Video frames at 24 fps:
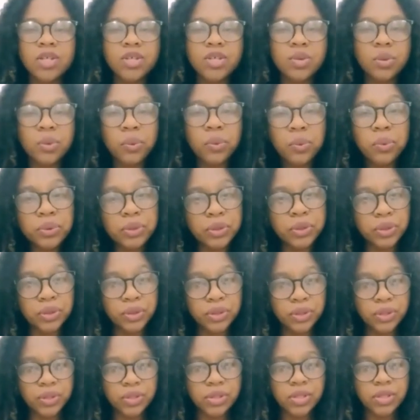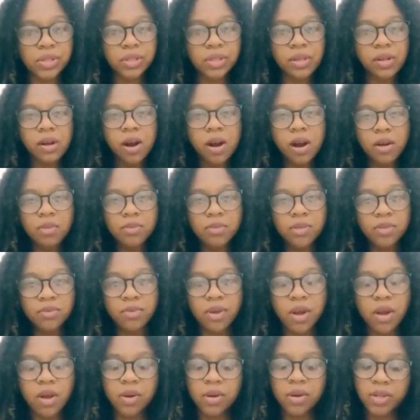shoulders and their arms
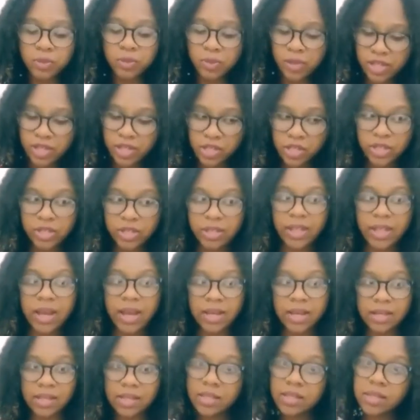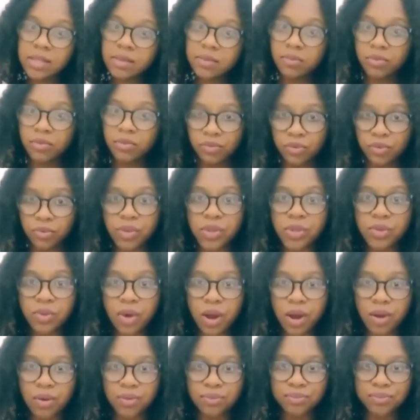around, as well as your legs, move those
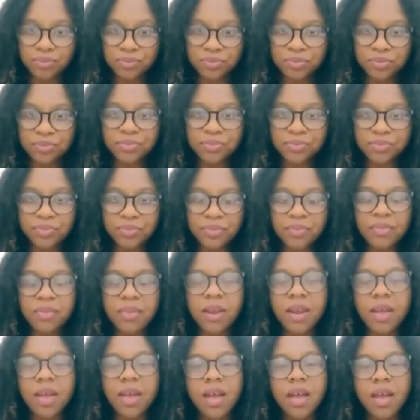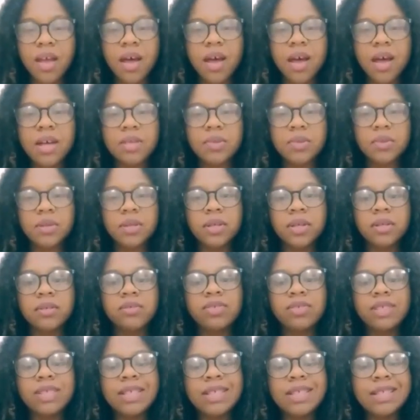around as
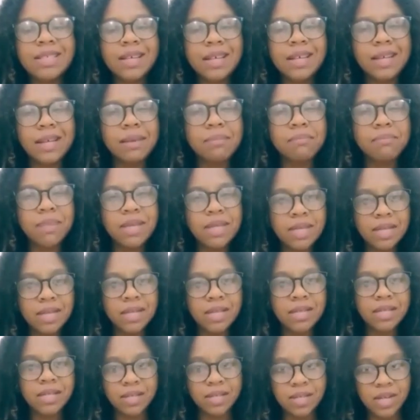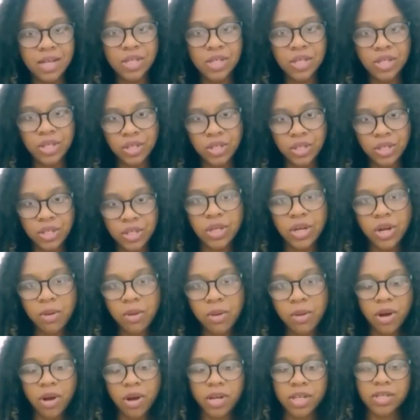we release any immediate tension in
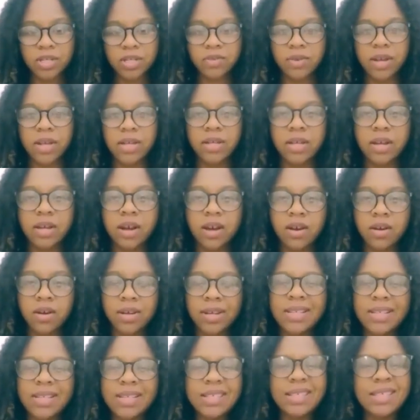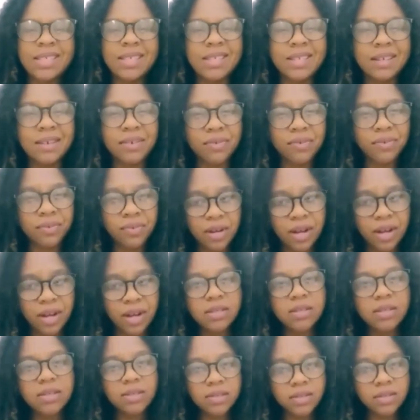our bodies right now, any
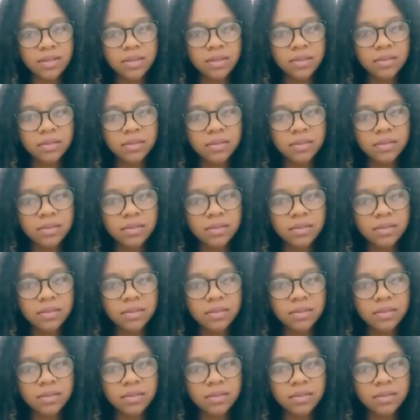stiffness.